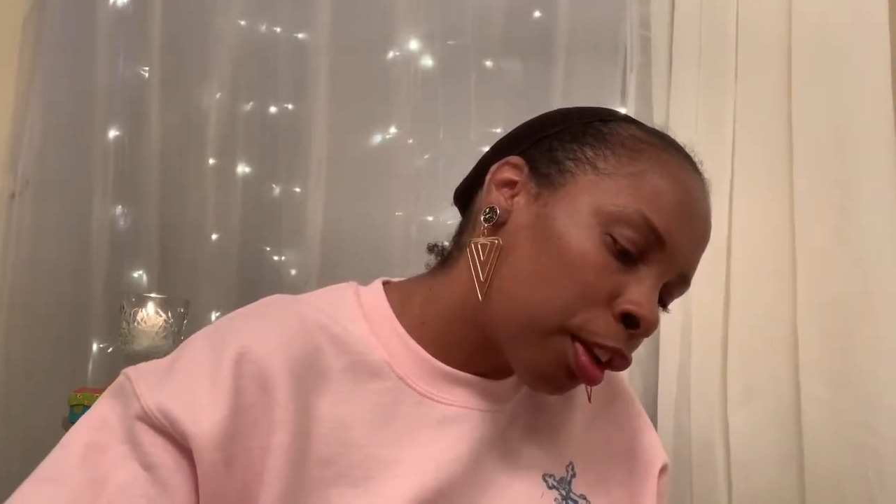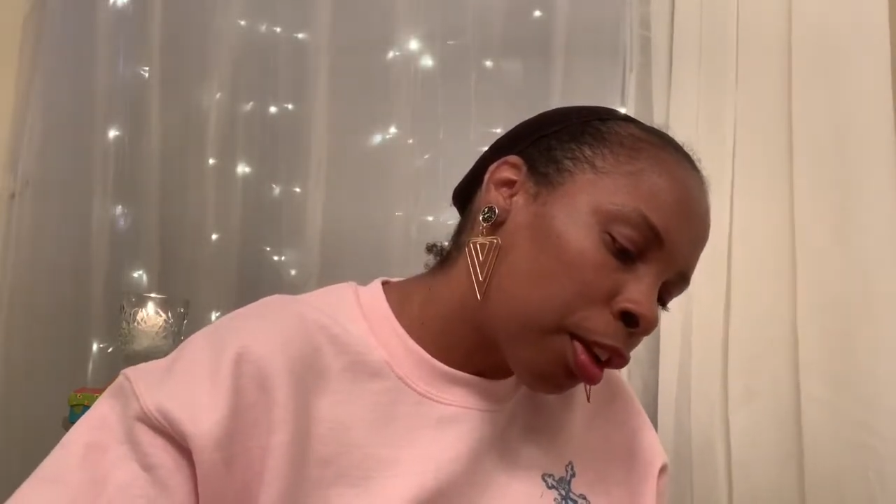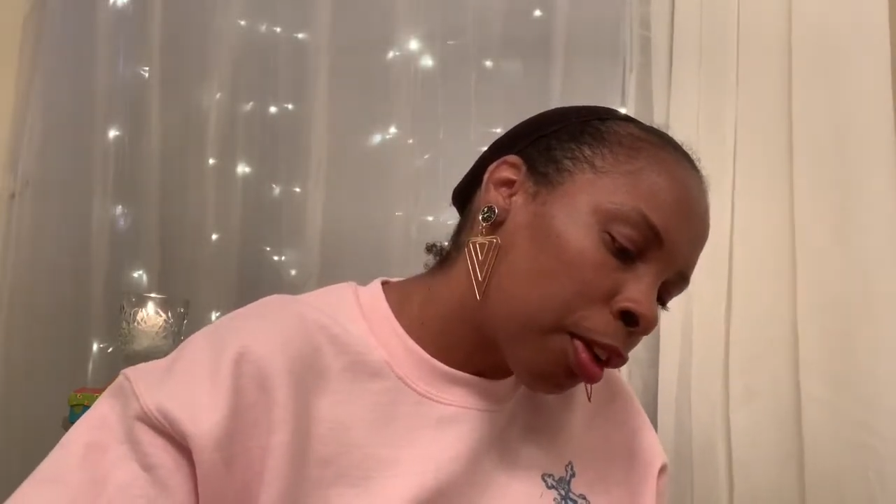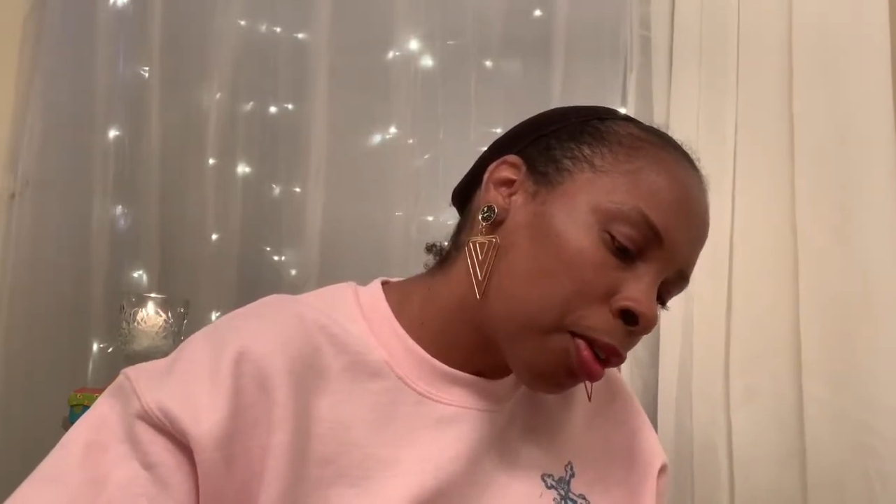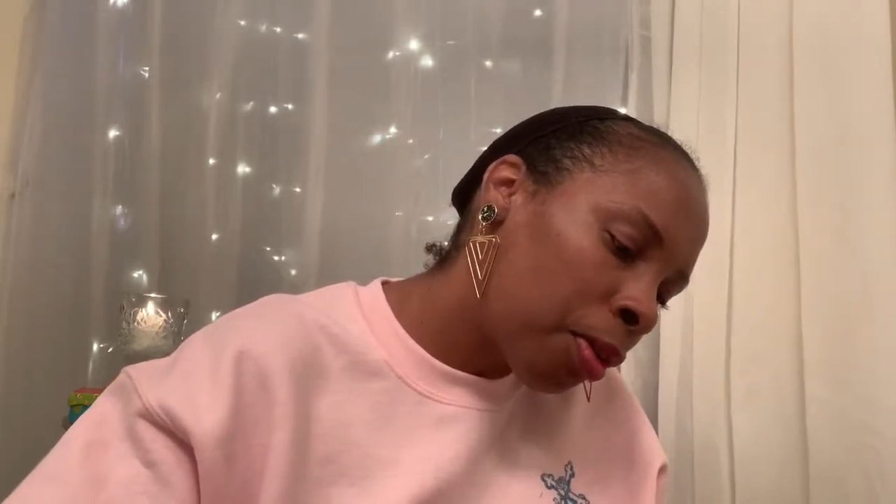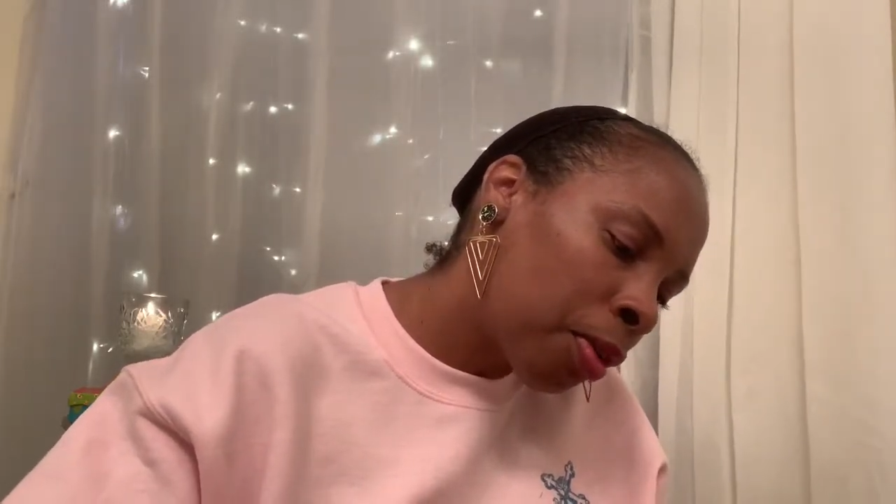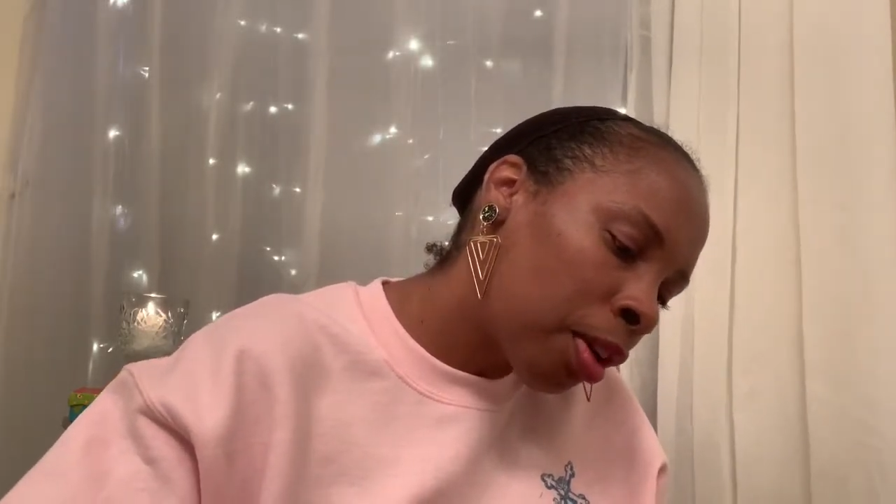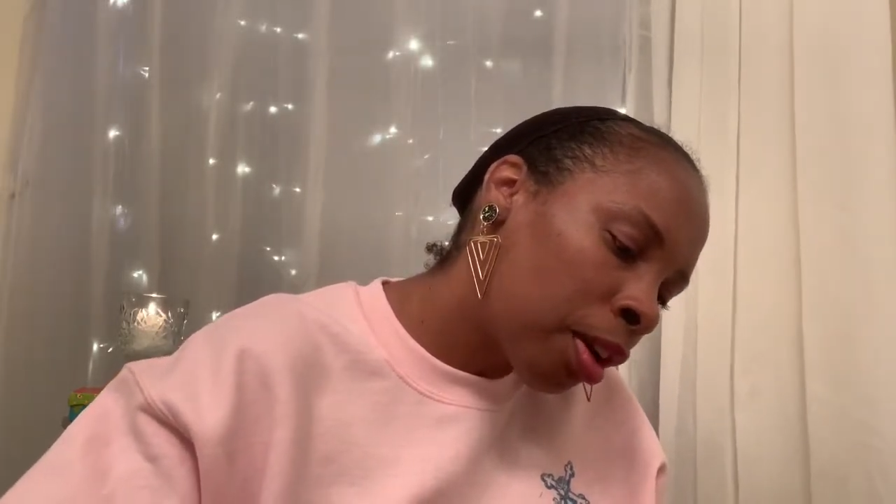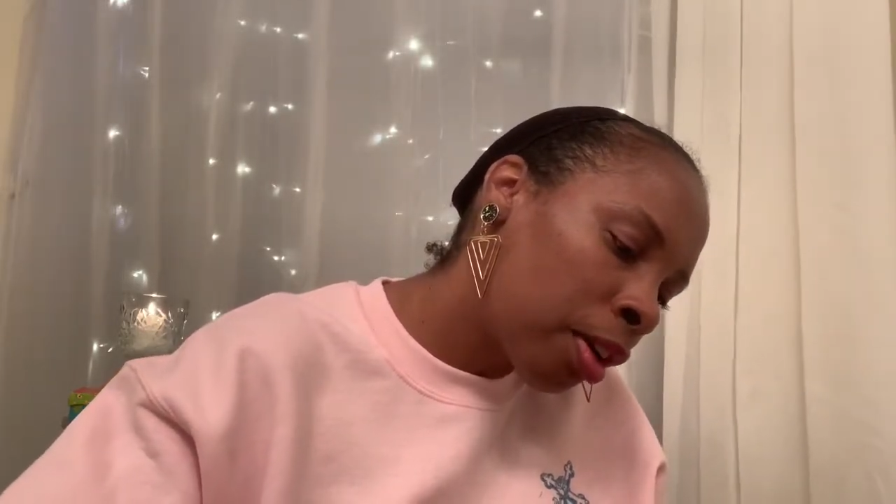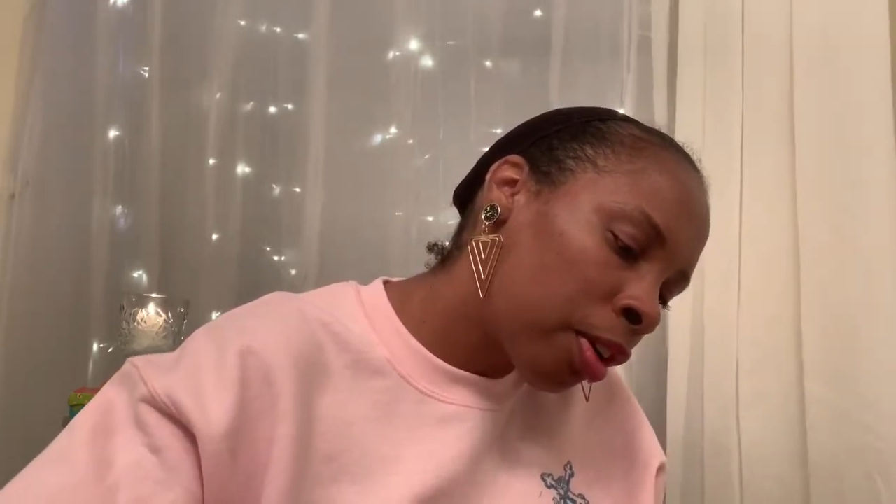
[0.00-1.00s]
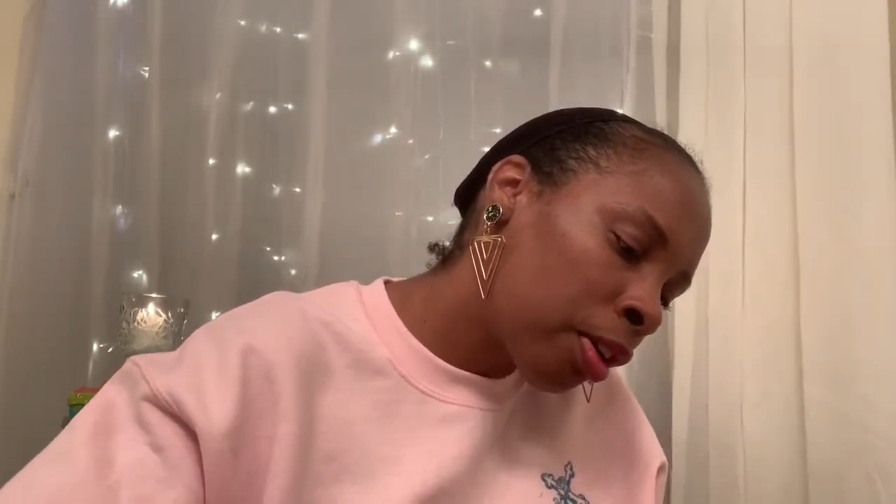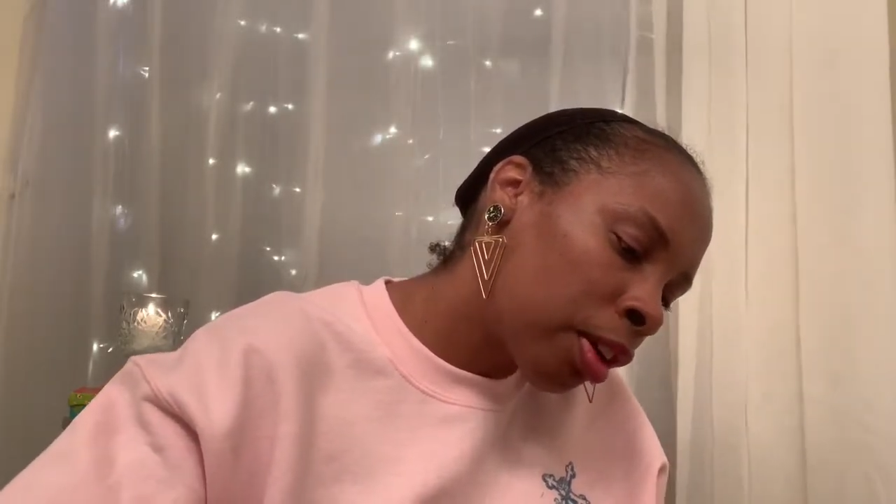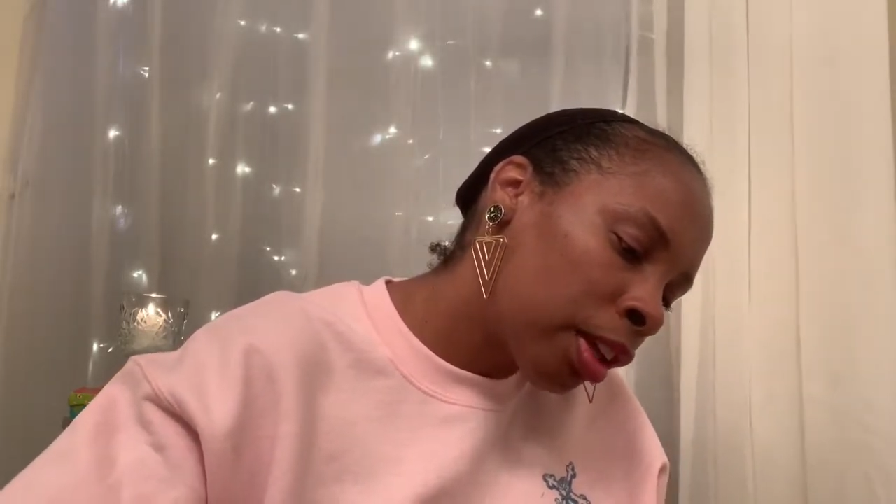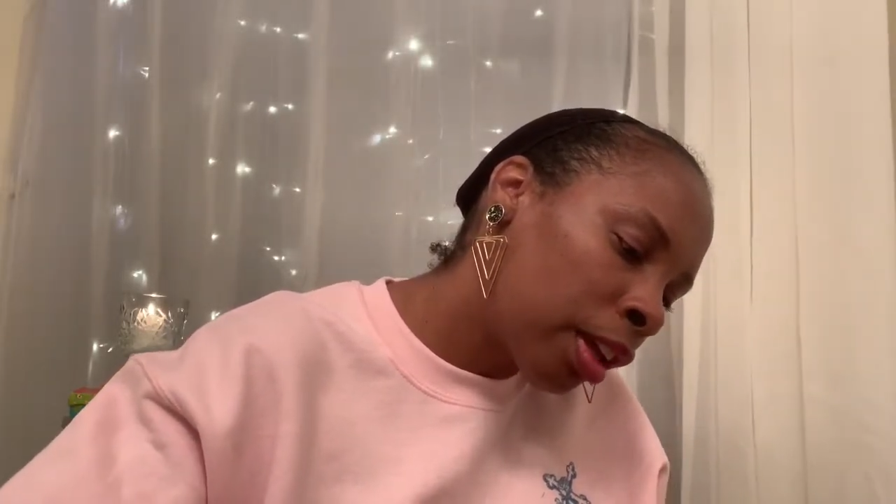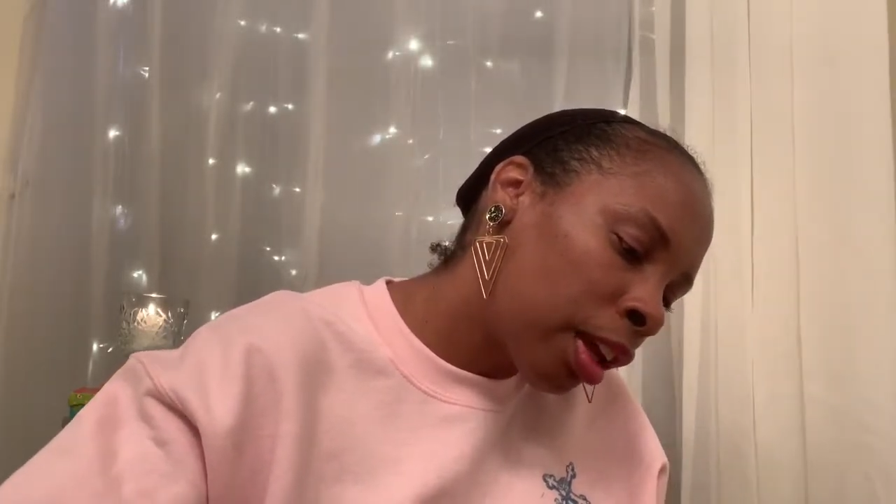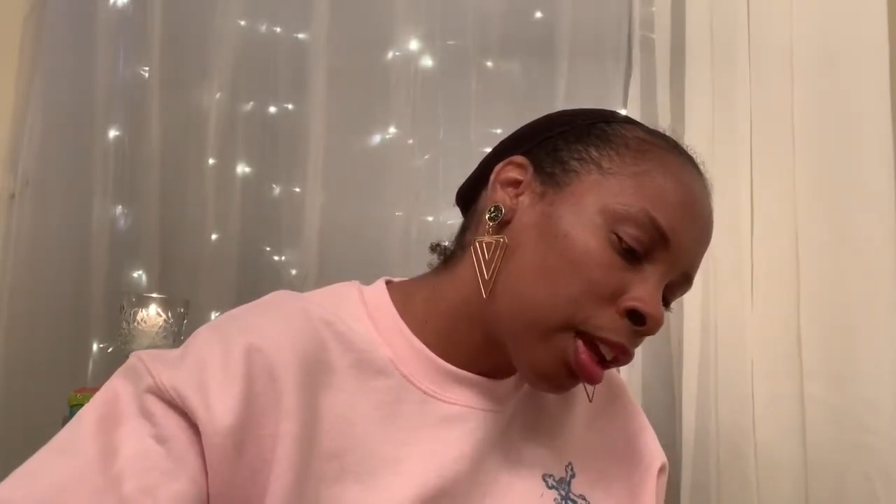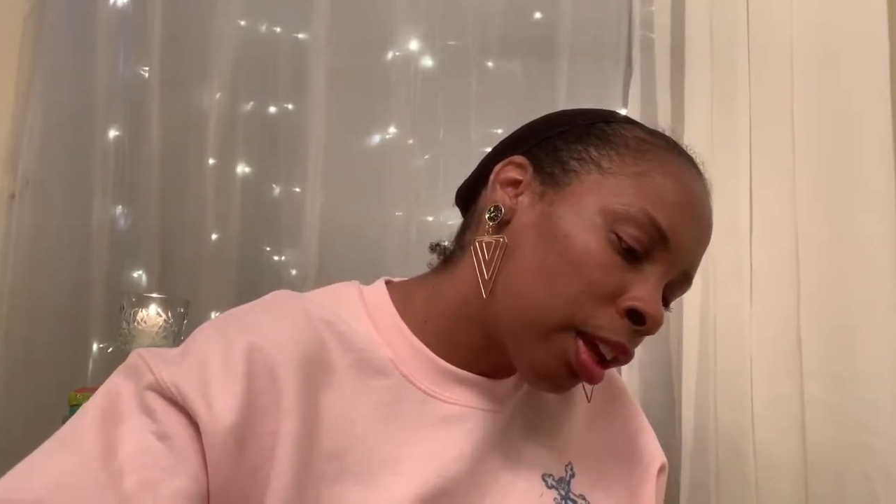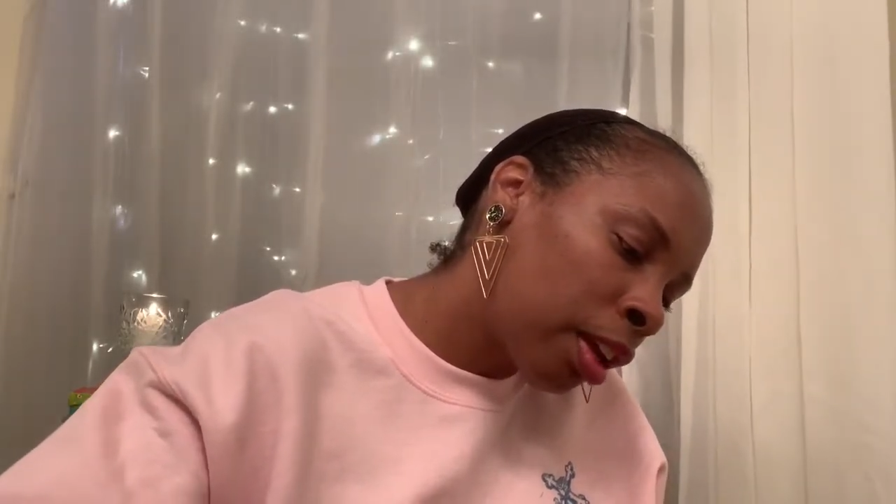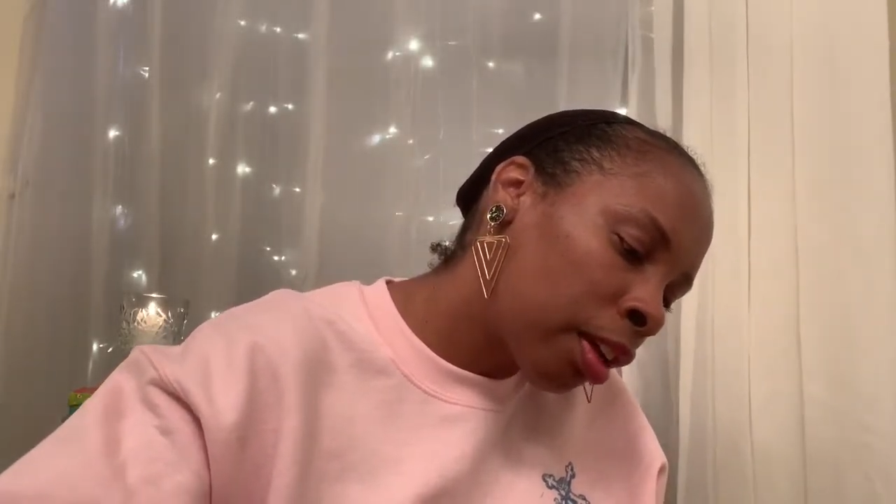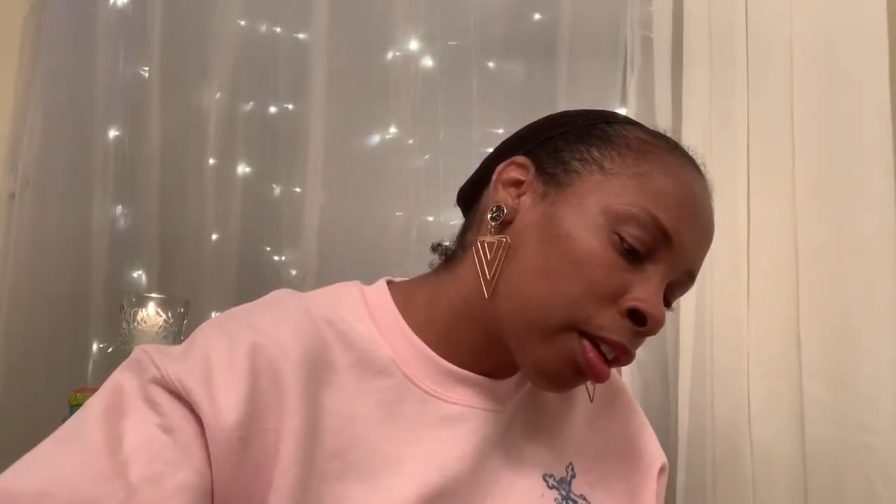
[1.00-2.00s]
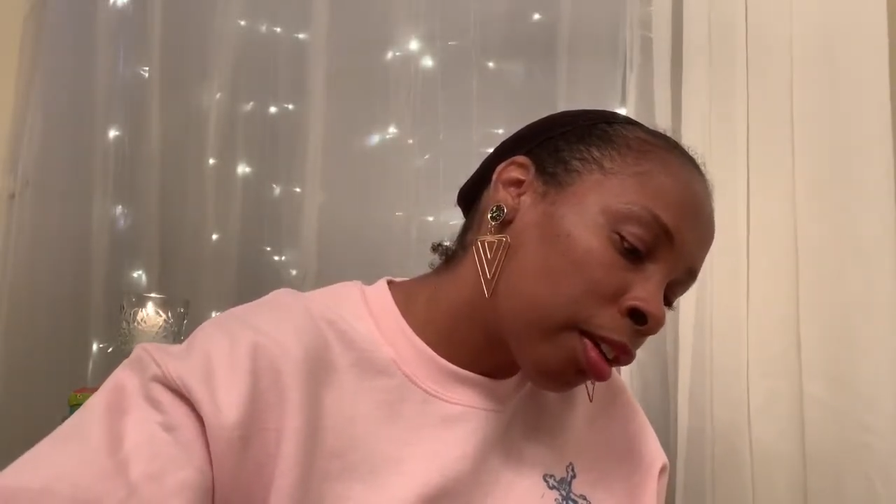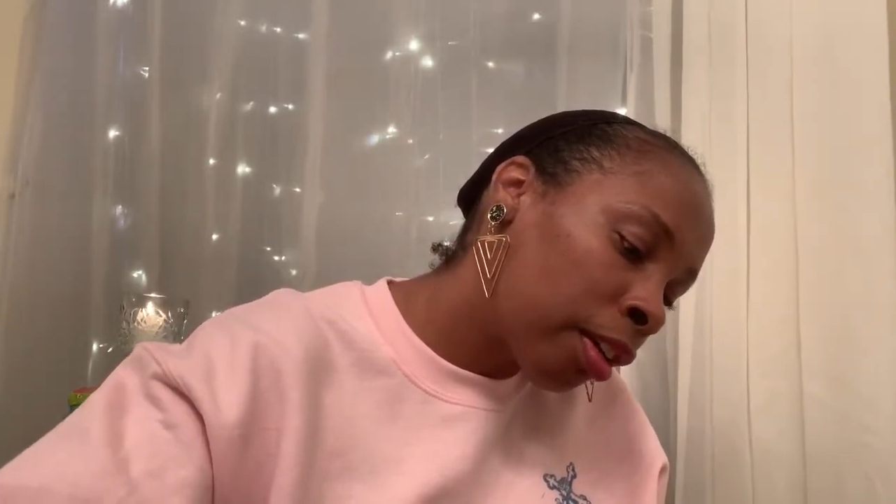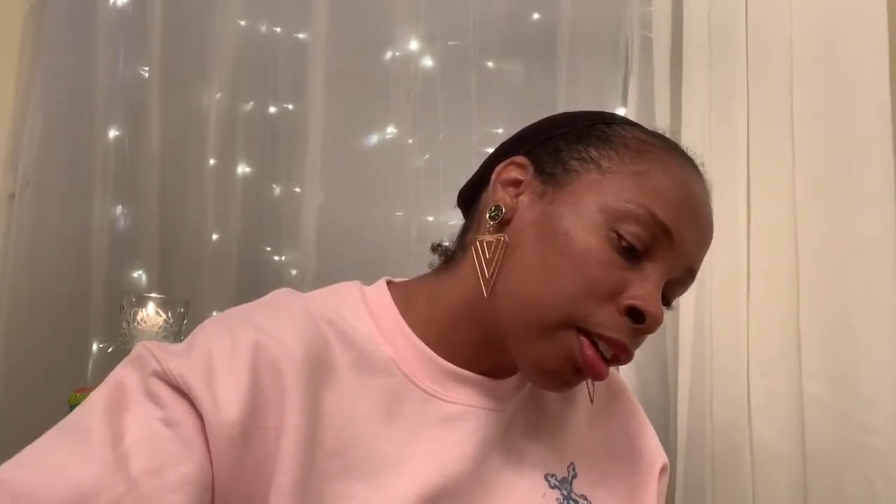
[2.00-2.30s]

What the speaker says: long curly hair,